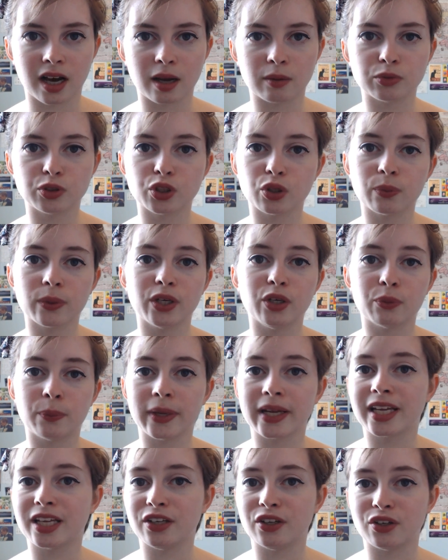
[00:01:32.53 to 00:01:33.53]
I'm sure when you're
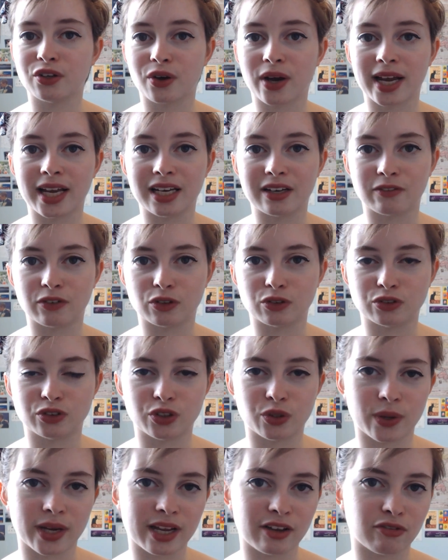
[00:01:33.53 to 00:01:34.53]
picking your
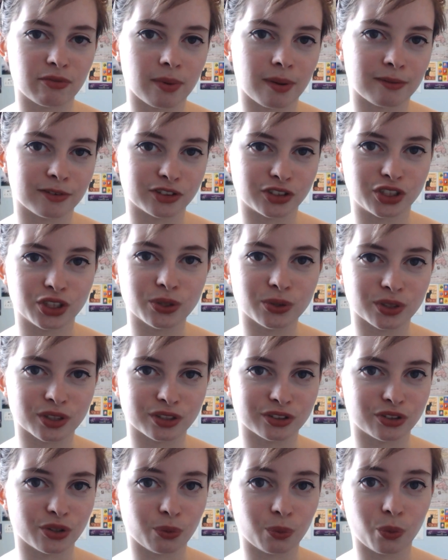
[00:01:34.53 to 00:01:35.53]
A-levels, you'll hear from other
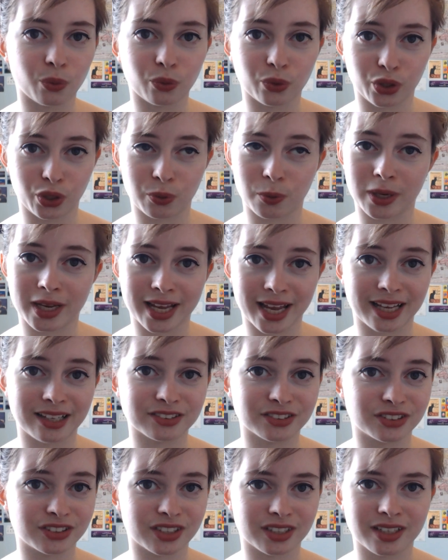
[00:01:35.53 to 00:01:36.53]
students who warn you
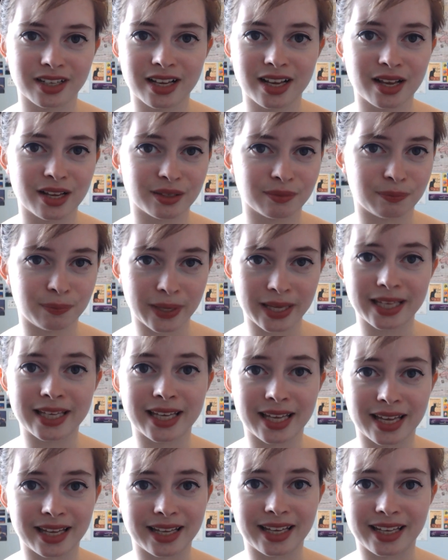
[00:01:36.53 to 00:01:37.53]
against
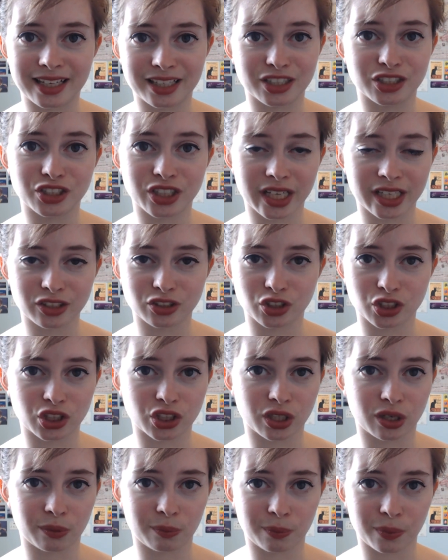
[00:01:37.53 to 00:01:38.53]
picking English
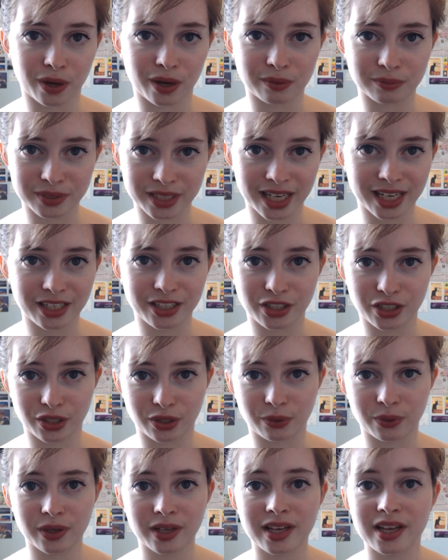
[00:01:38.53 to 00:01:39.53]
literature, but I'm telling
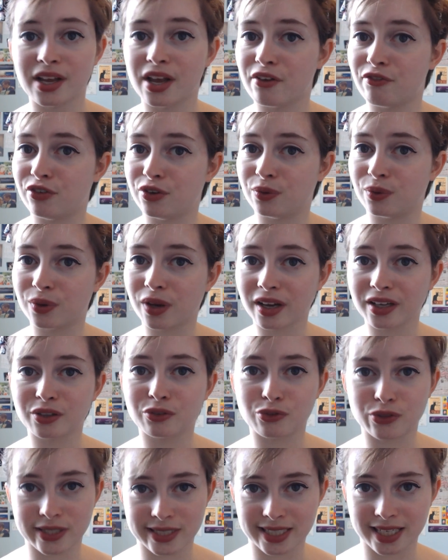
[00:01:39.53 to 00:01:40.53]
you, if you
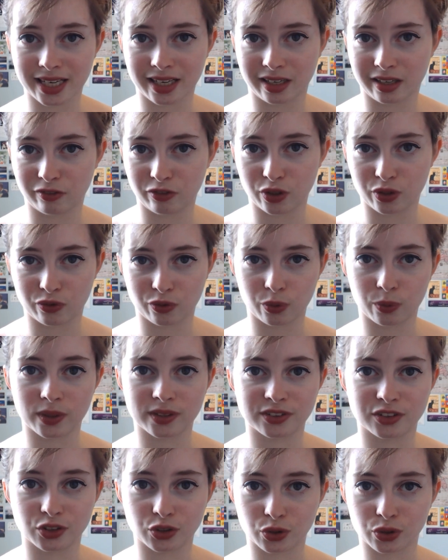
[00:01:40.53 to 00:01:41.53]
like reading, if you've
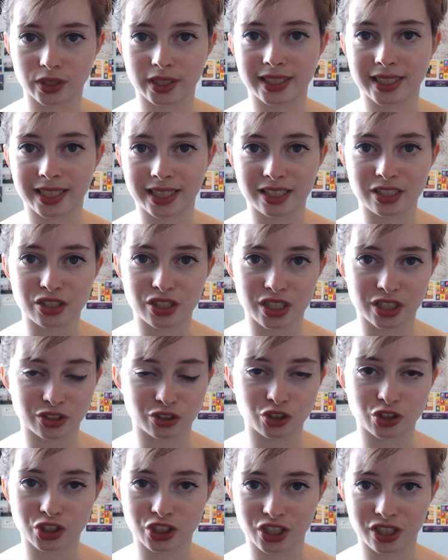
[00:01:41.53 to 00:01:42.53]
always enjoyed English
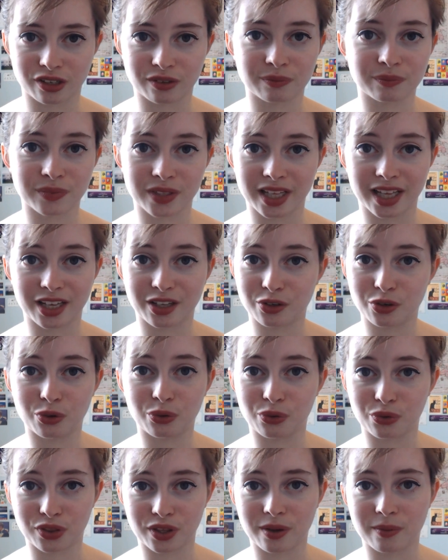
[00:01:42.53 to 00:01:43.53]
literature,
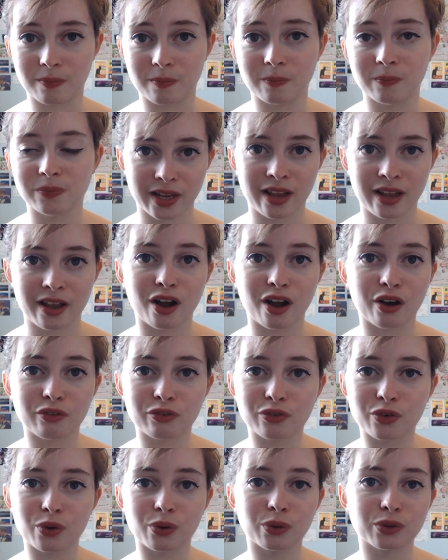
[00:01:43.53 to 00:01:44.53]
ignore them.
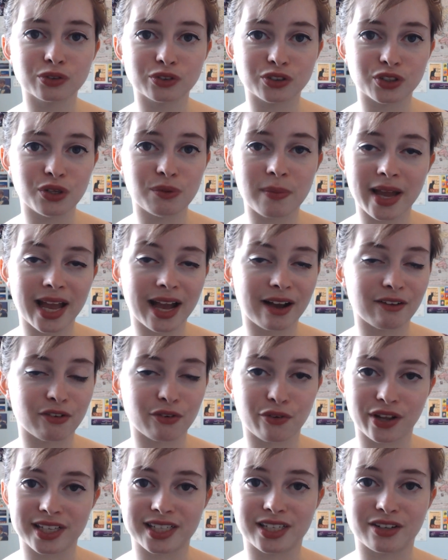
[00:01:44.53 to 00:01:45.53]
Of course, you may have
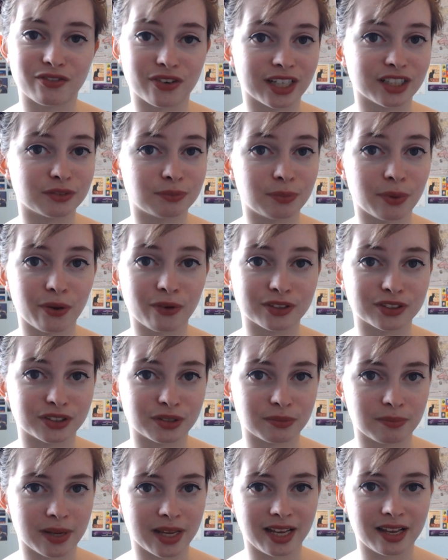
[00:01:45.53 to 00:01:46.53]
a very different experience
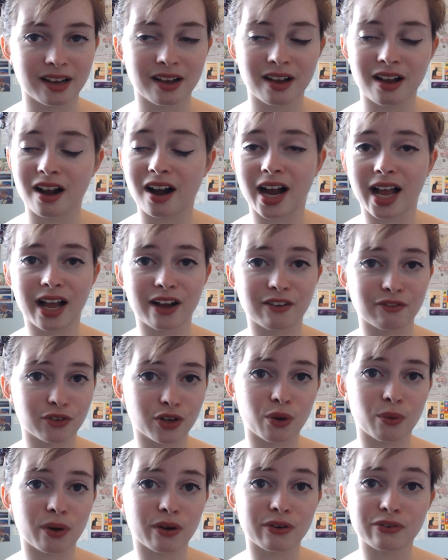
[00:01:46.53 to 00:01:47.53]
to me. I have
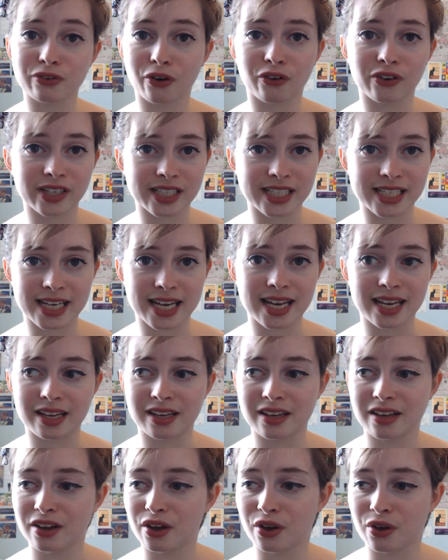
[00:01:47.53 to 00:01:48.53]
no
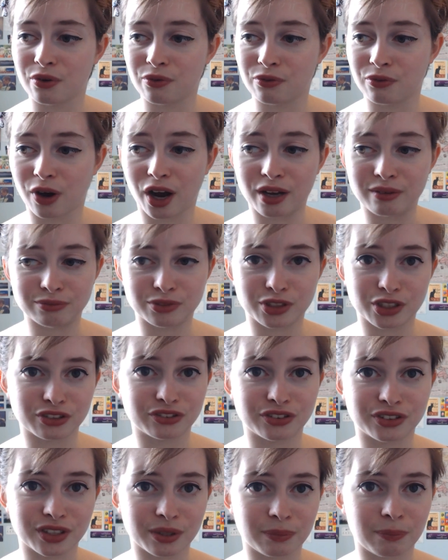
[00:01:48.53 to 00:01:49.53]
authority. I'm
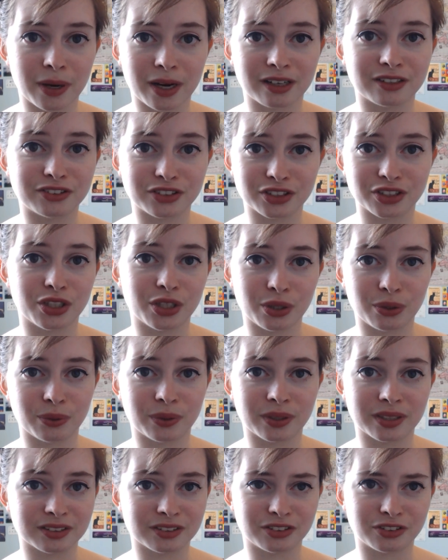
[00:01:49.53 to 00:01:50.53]
just a person
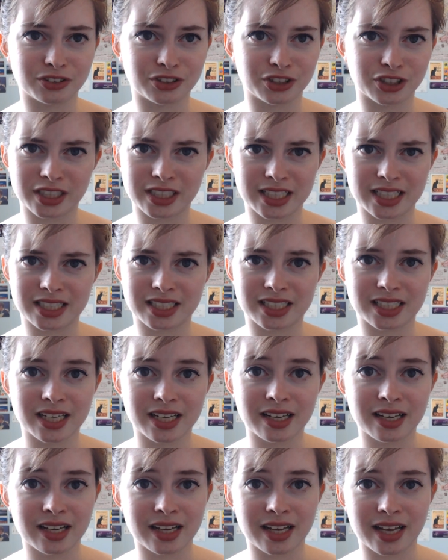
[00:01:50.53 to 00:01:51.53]
who has studied
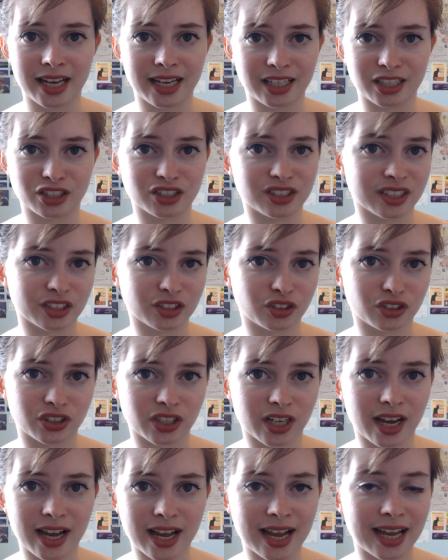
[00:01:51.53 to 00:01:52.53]
English
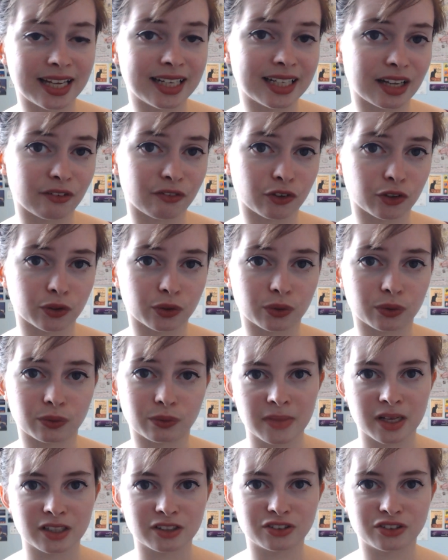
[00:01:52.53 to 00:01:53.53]
literature at A-level,
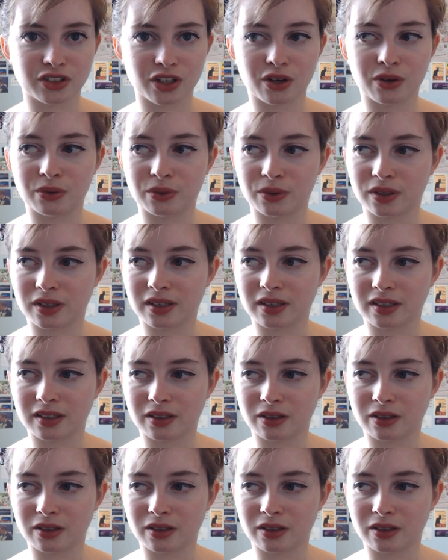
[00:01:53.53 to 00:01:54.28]
so